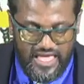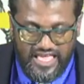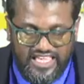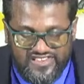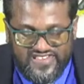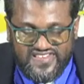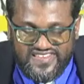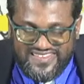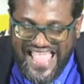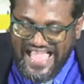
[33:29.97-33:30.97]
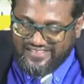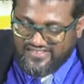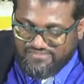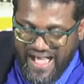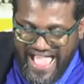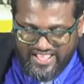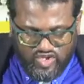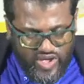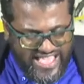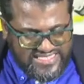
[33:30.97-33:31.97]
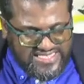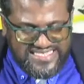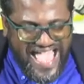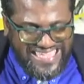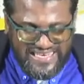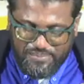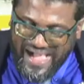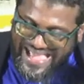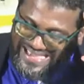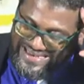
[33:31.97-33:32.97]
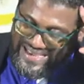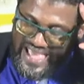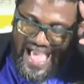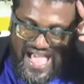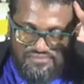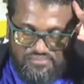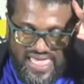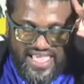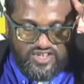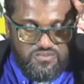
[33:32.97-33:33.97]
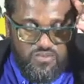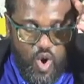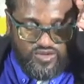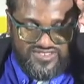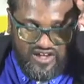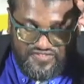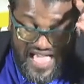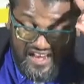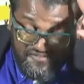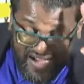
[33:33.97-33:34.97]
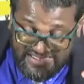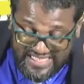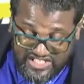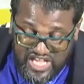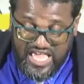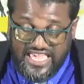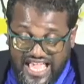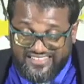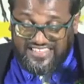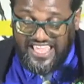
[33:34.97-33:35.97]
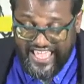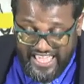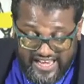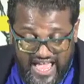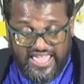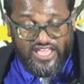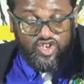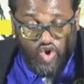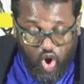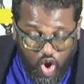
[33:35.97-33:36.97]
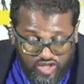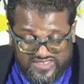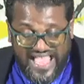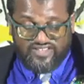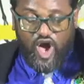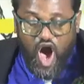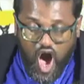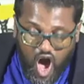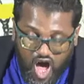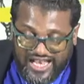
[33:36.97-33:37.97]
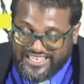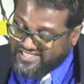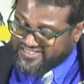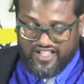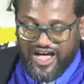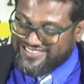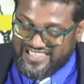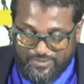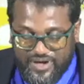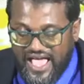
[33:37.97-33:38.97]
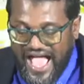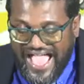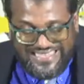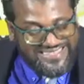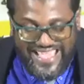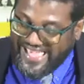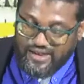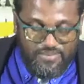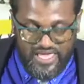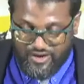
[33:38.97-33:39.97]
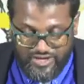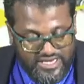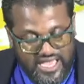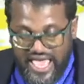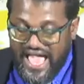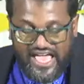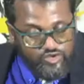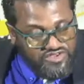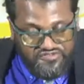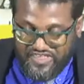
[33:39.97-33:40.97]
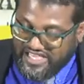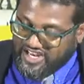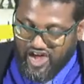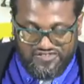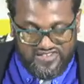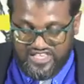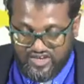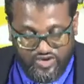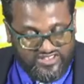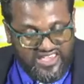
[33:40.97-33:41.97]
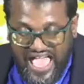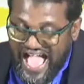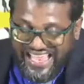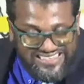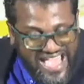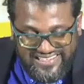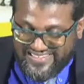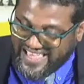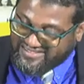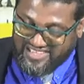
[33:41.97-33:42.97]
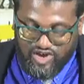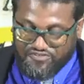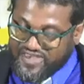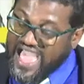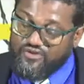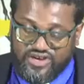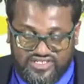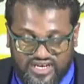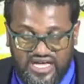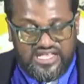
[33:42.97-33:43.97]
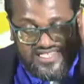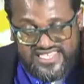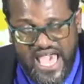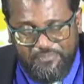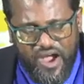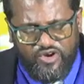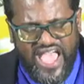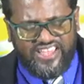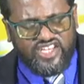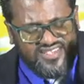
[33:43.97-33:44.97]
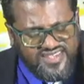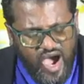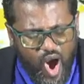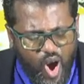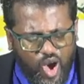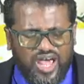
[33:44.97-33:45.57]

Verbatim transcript: He stands by to excite the mind and make the most of the advantage he has gained. He knows that all this gossip and talebearing and revealing of secrets and dissecting of character separate the soul